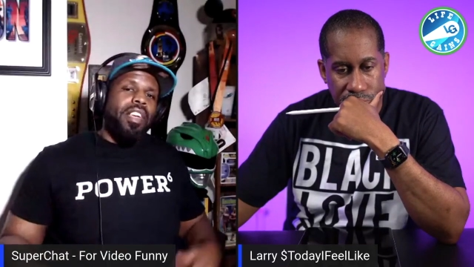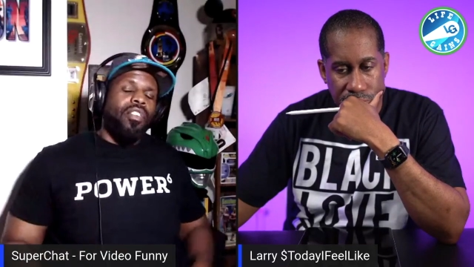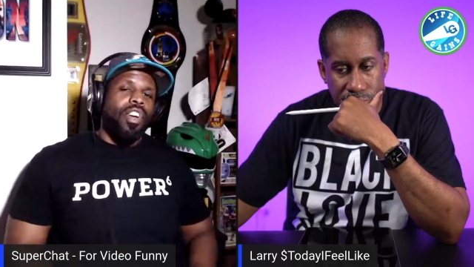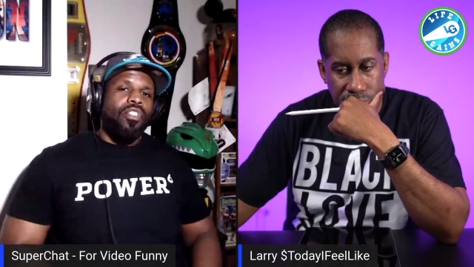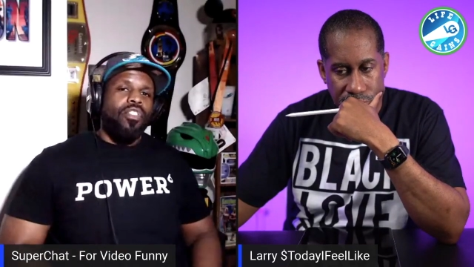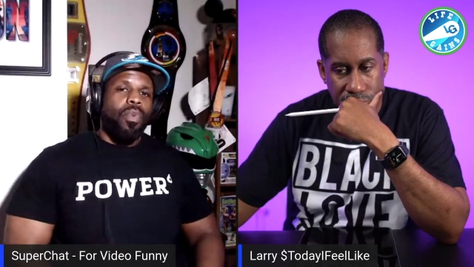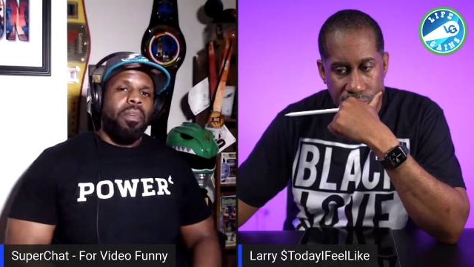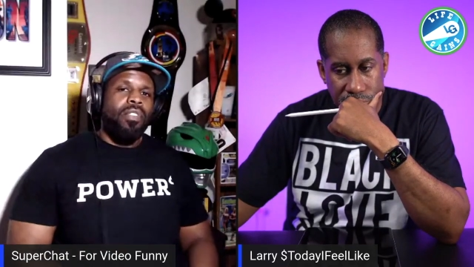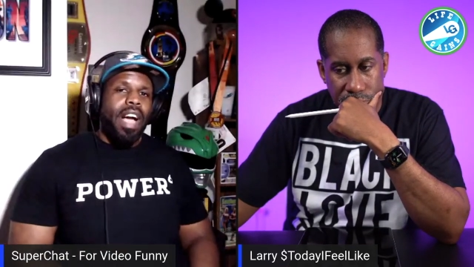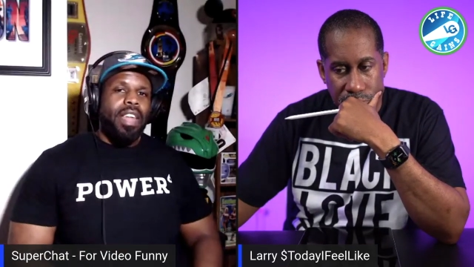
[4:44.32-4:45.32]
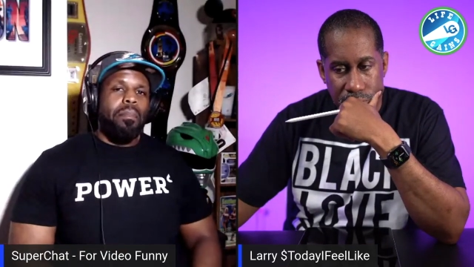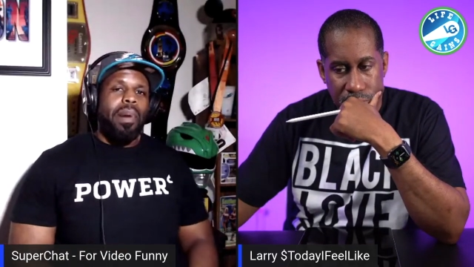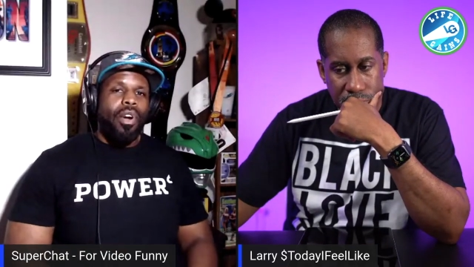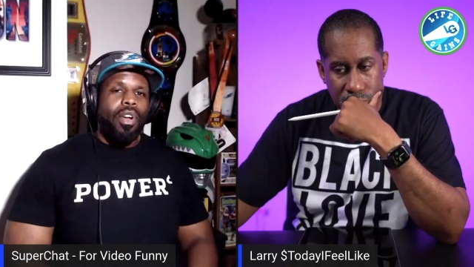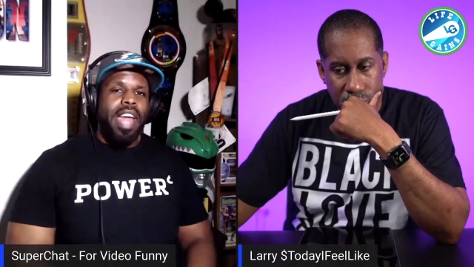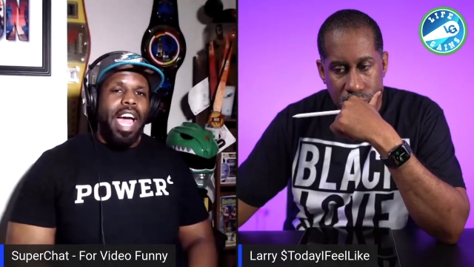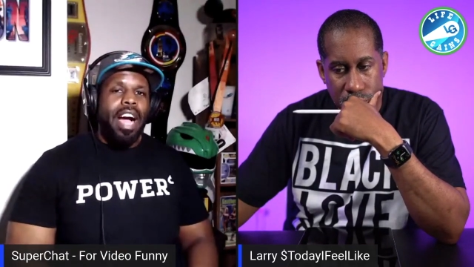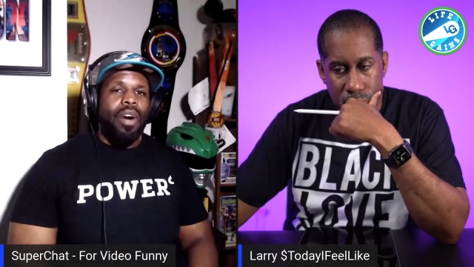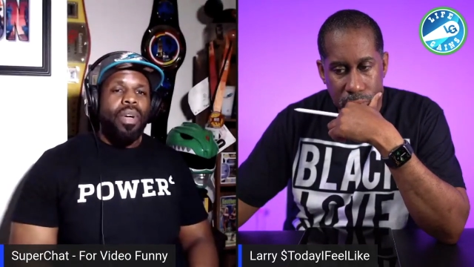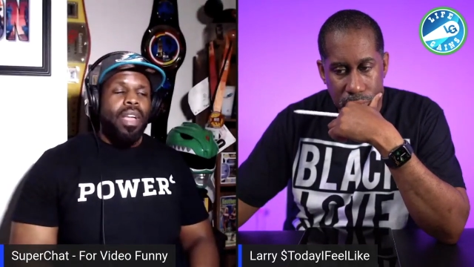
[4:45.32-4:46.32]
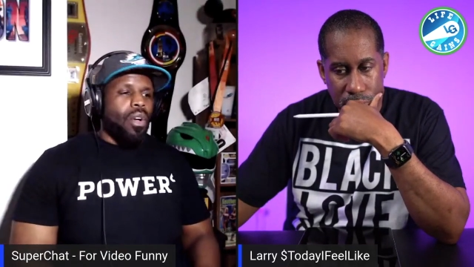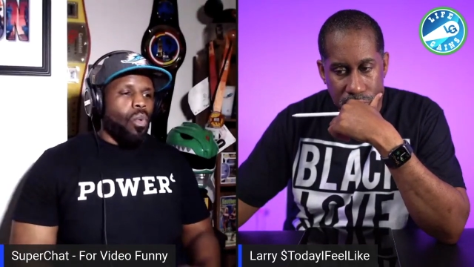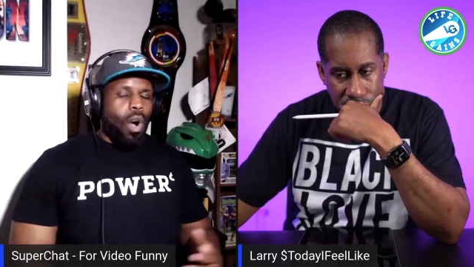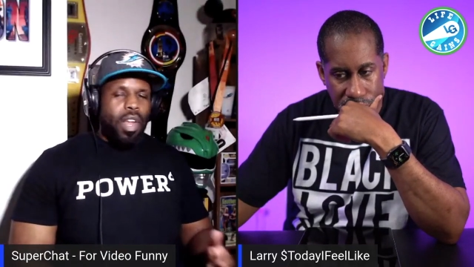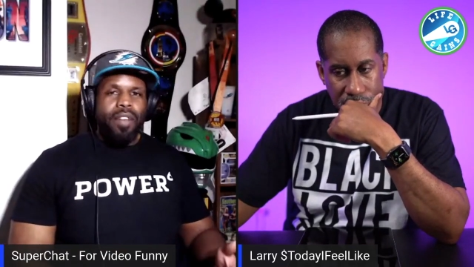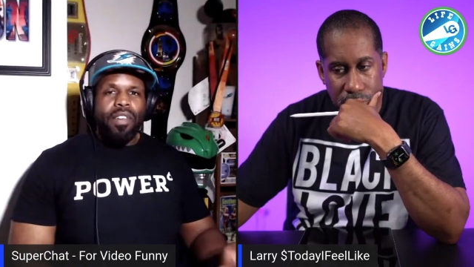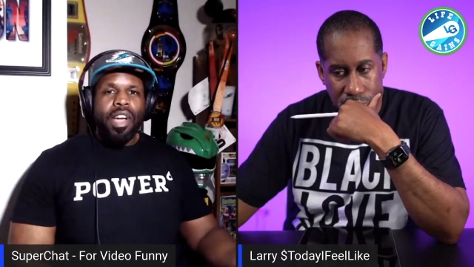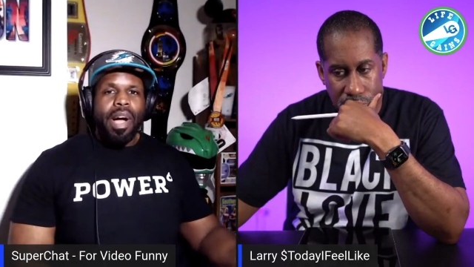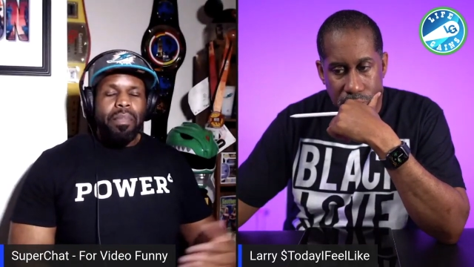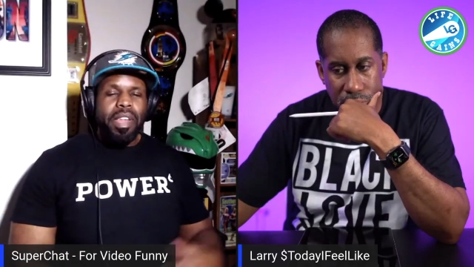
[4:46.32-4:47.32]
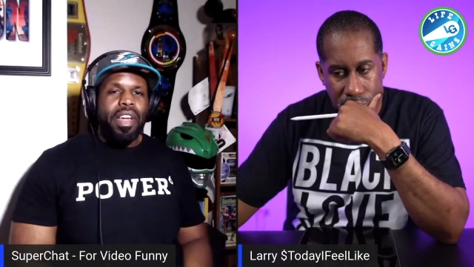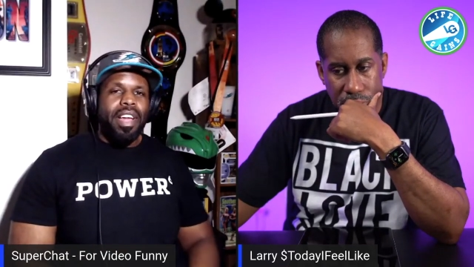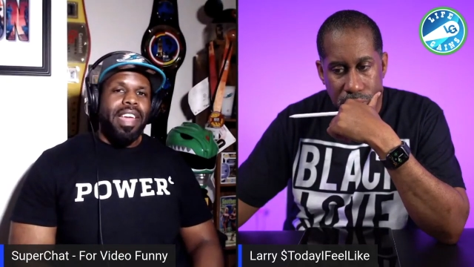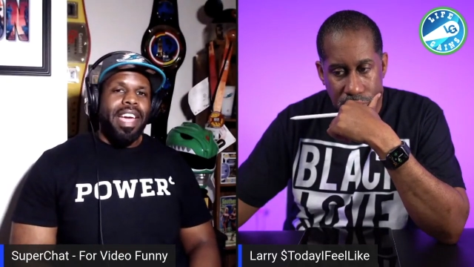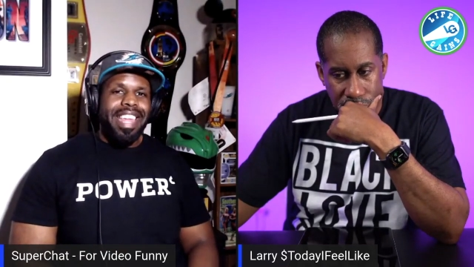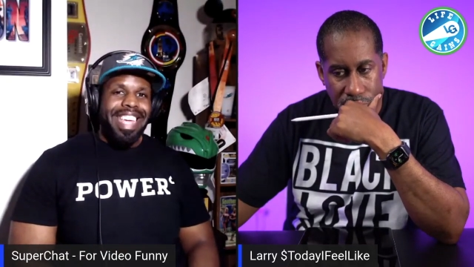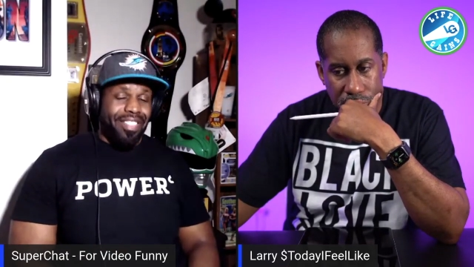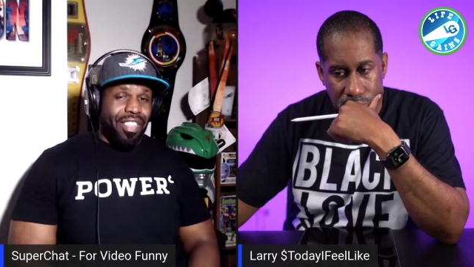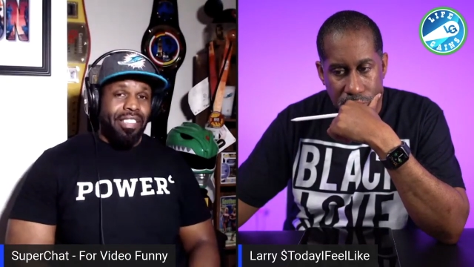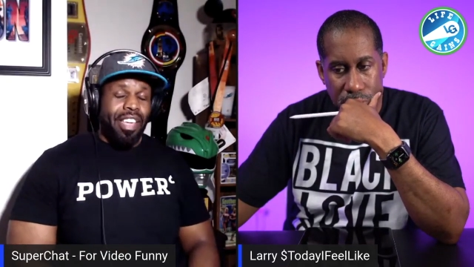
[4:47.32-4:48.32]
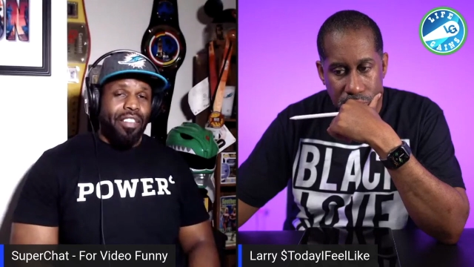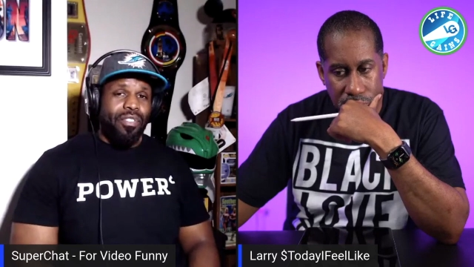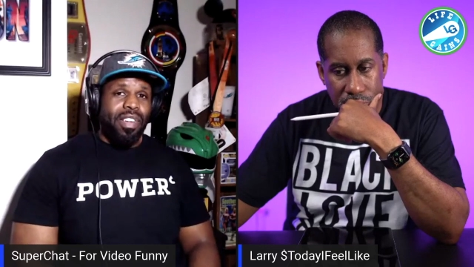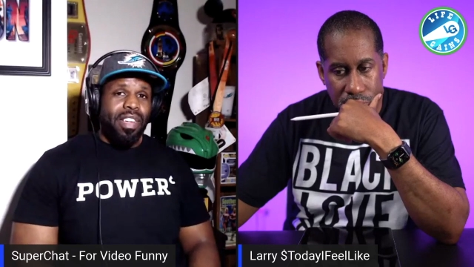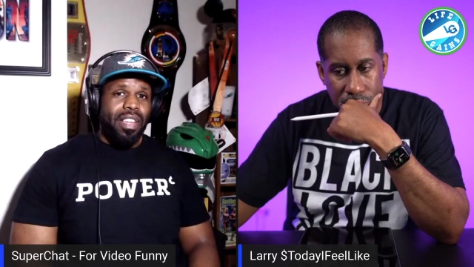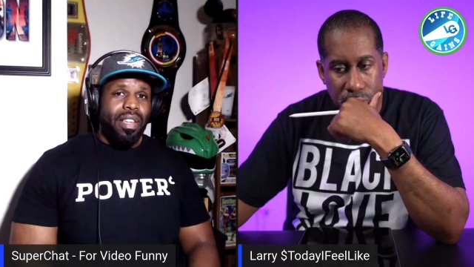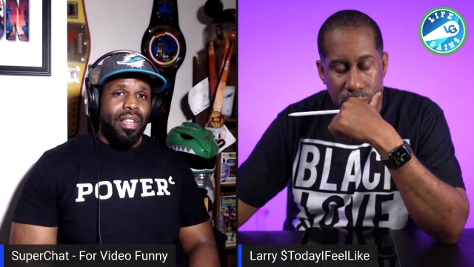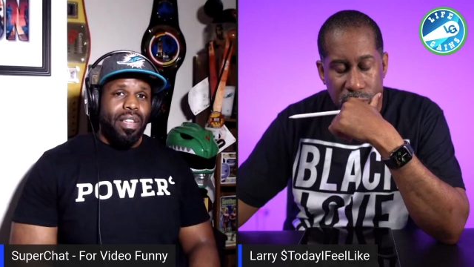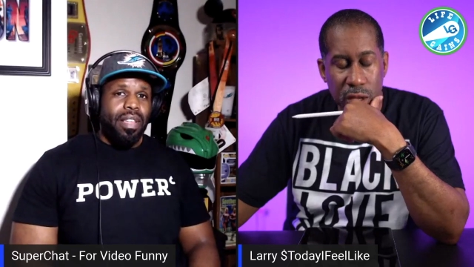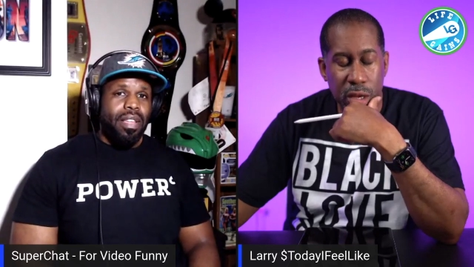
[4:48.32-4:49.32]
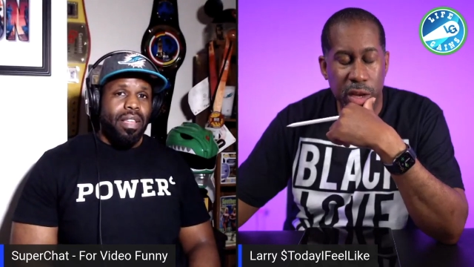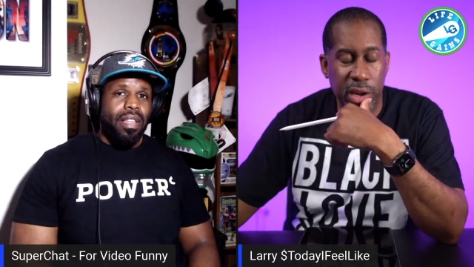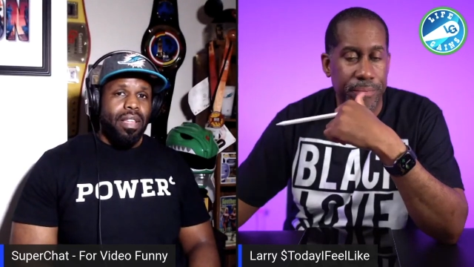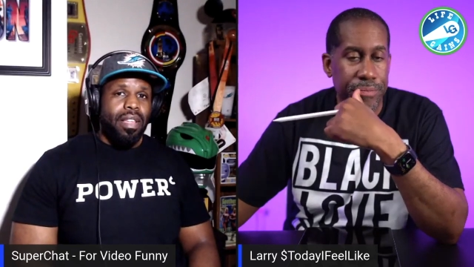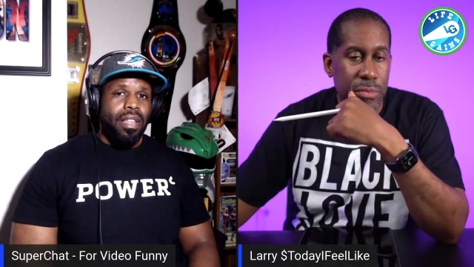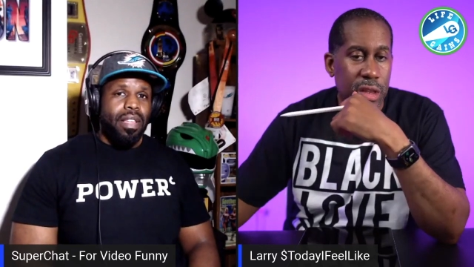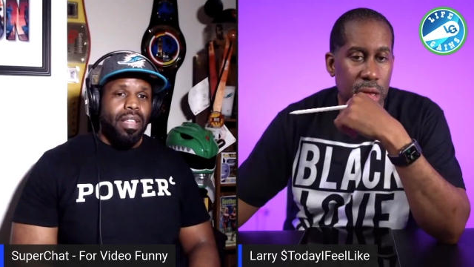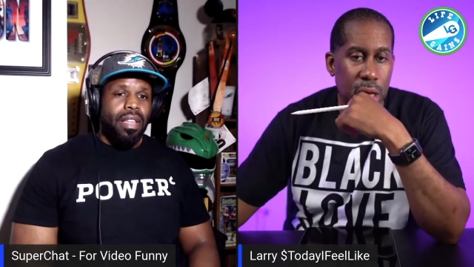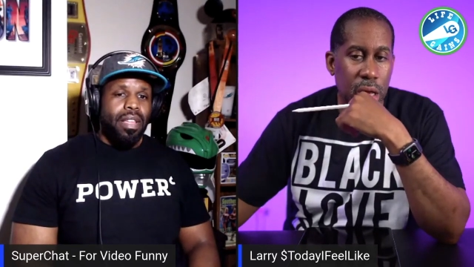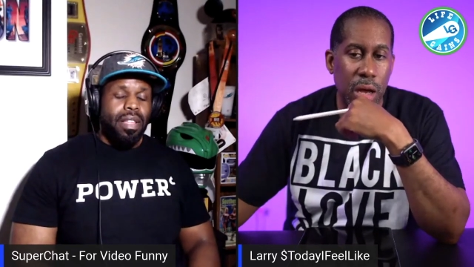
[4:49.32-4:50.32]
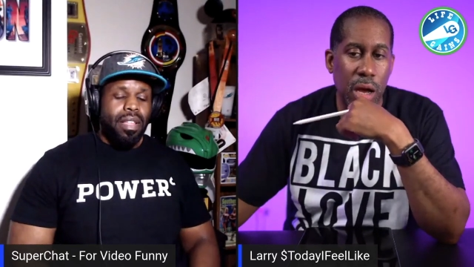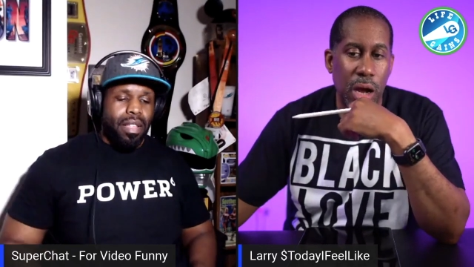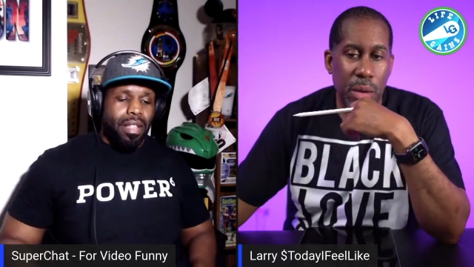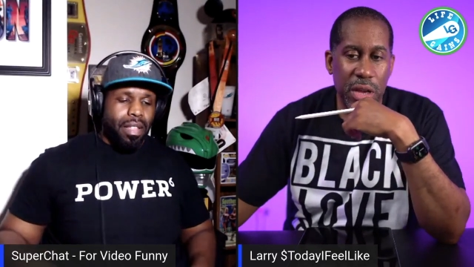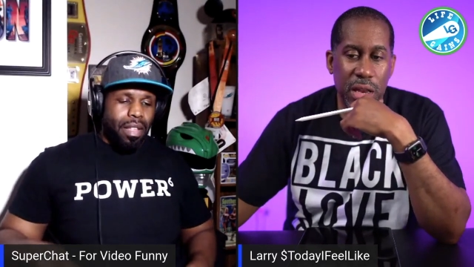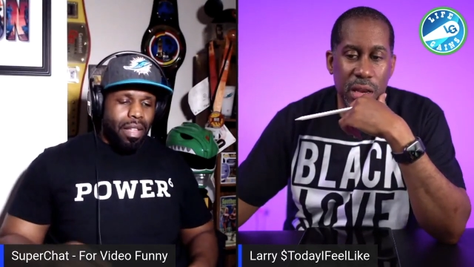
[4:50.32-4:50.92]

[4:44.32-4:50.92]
Speaker 1: be trying to burn down whatever company done that in this country? Yeah,
Speaker 2: I mean,